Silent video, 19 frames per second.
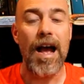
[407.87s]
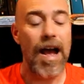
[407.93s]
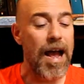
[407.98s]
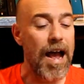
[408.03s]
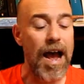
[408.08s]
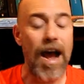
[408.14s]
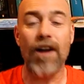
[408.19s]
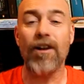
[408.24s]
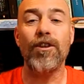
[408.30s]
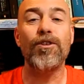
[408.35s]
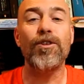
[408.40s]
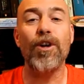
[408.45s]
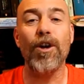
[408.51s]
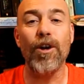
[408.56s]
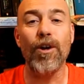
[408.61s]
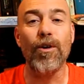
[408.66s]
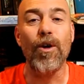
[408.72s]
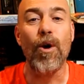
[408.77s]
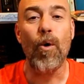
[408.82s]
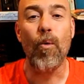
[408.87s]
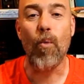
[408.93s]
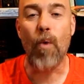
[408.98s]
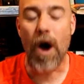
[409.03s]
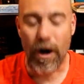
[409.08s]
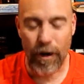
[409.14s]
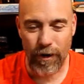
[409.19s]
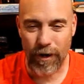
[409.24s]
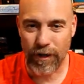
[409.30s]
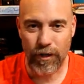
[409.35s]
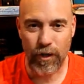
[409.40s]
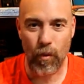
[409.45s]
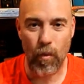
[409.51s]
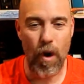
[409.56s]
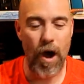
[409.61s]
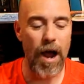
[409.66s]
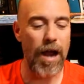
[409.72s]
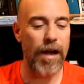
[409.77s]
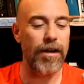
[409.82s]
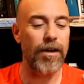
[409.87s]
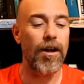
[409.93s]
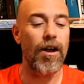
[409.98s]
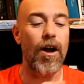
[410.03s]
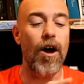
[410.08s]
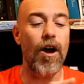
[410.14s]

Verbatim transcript: how to turn water into wine.